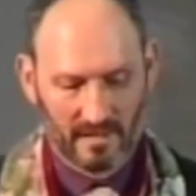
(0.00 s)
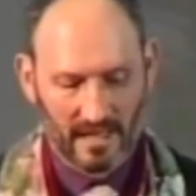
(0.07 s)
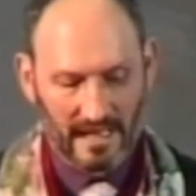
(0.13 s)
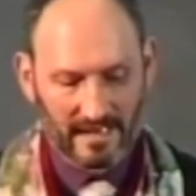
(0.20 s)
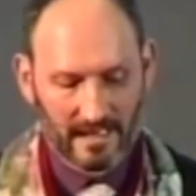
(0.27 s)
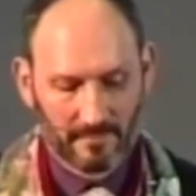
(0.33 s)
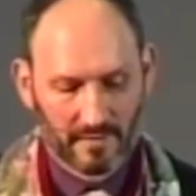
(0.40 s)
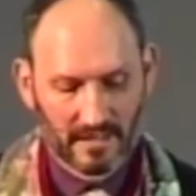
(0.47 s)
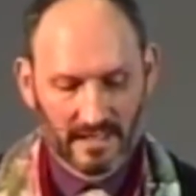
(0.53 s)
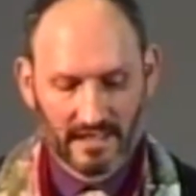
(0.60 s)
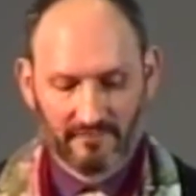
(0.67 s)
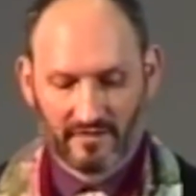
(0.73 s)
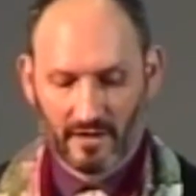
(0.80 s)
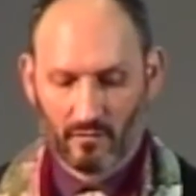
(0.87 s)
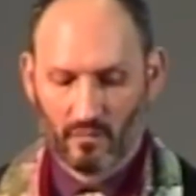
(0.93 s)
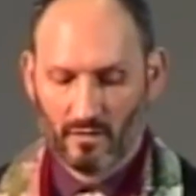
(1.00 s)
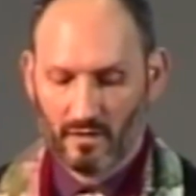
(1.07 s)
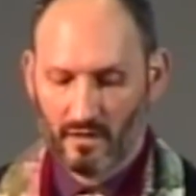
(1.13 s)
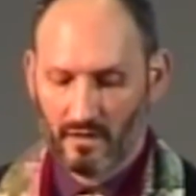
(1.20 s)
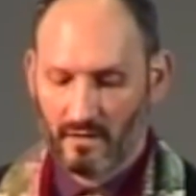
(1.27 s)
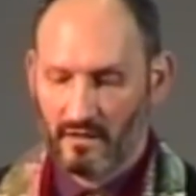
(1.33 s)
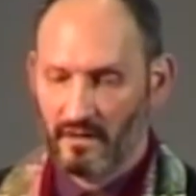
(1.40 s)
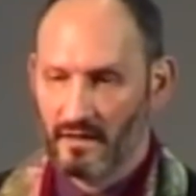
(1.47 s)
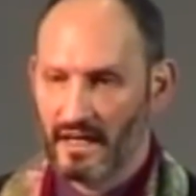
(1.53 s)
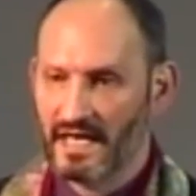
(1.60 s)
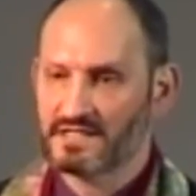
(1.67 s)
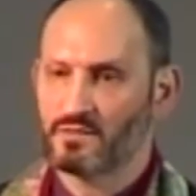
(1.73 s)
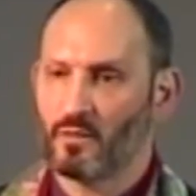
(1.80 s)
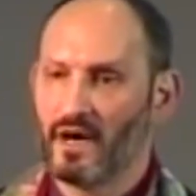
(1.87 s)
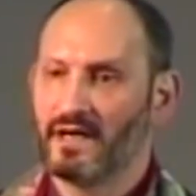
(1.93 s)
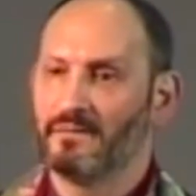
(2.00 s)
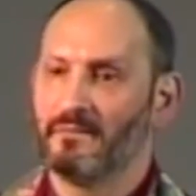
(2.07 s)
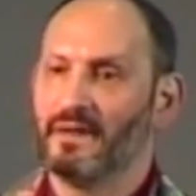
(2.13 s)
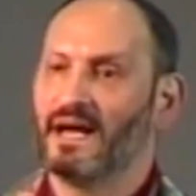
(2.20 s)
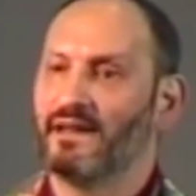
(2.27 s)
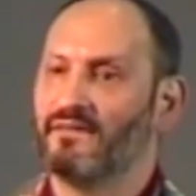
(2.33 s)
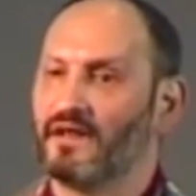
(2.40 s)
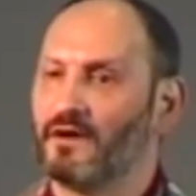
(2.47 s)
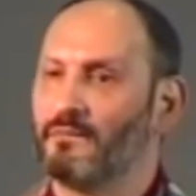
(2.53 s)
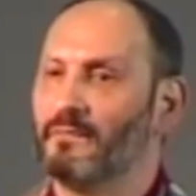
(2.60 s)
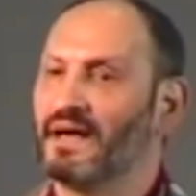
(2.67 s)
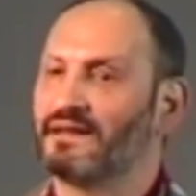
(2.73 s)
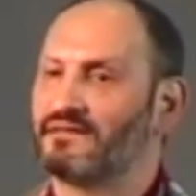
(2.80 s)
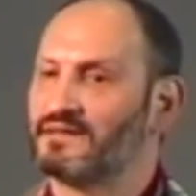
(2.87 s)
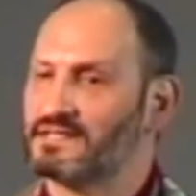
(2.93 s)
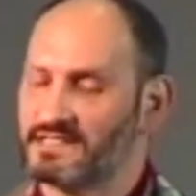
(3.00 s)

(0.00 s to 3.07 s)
And they believe that as white men, they're meant to